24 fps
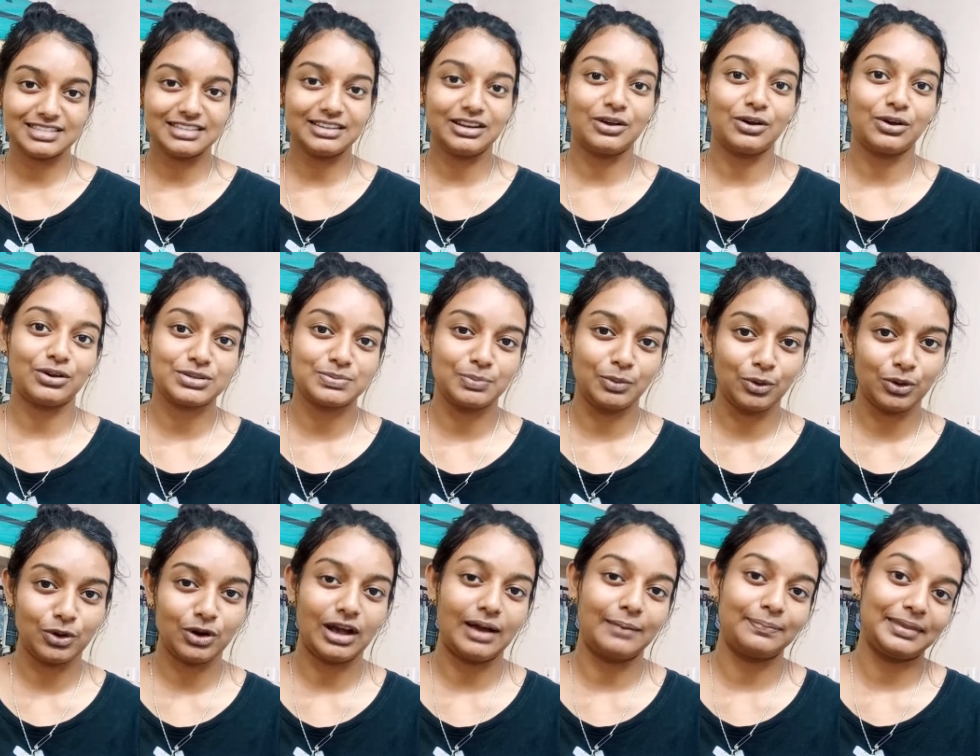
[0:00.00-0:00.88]
cause more
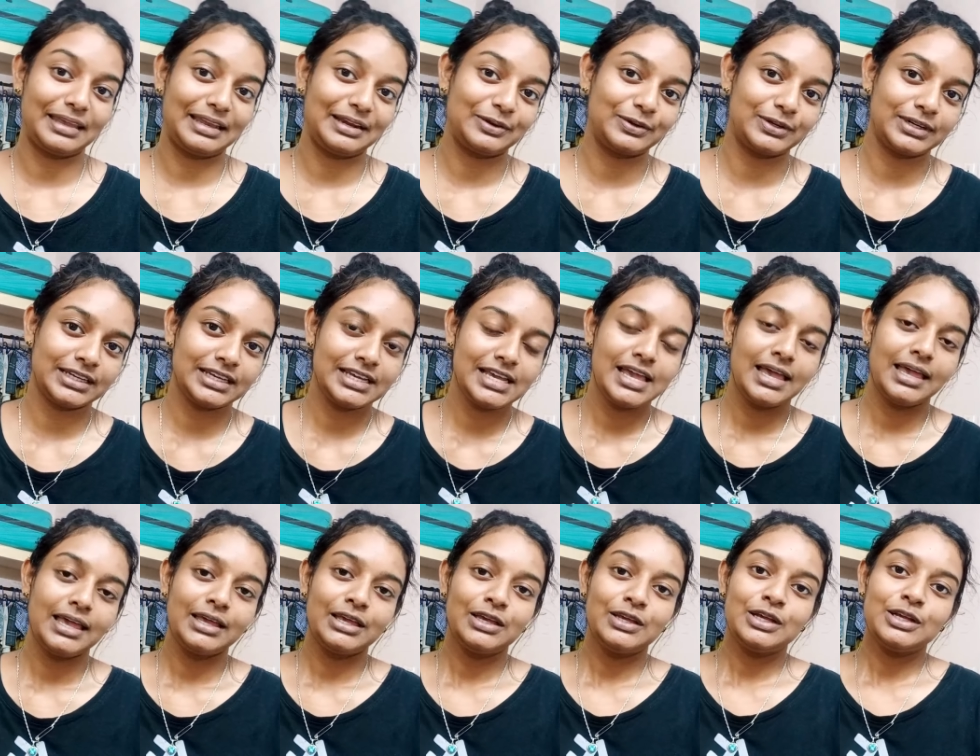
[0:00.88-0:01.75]
harm than good.
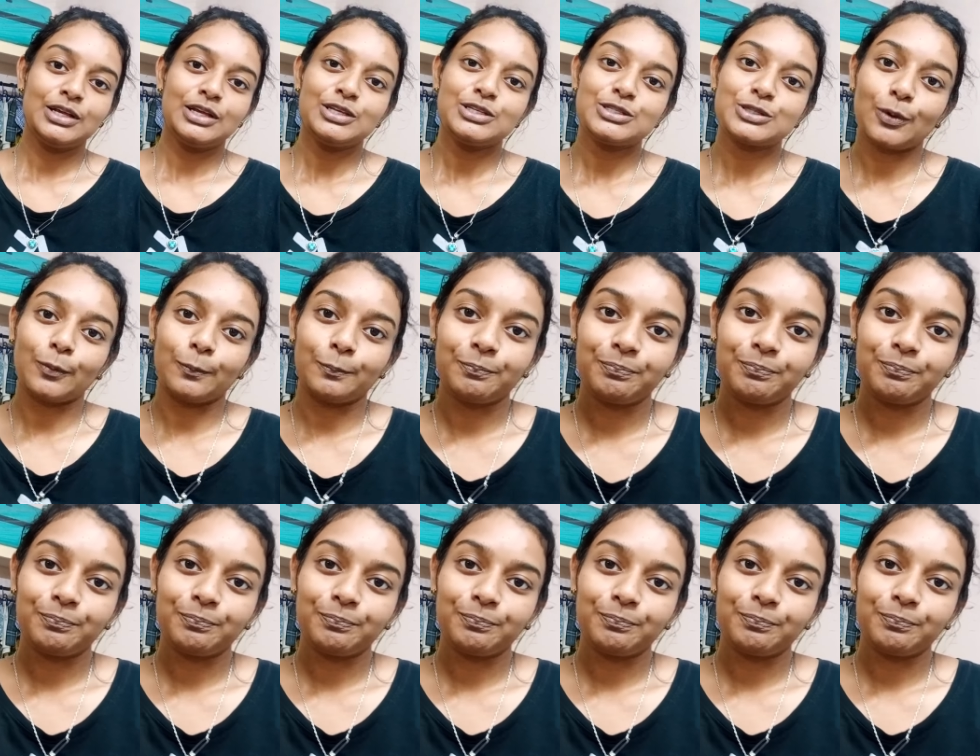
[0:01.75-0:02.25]
So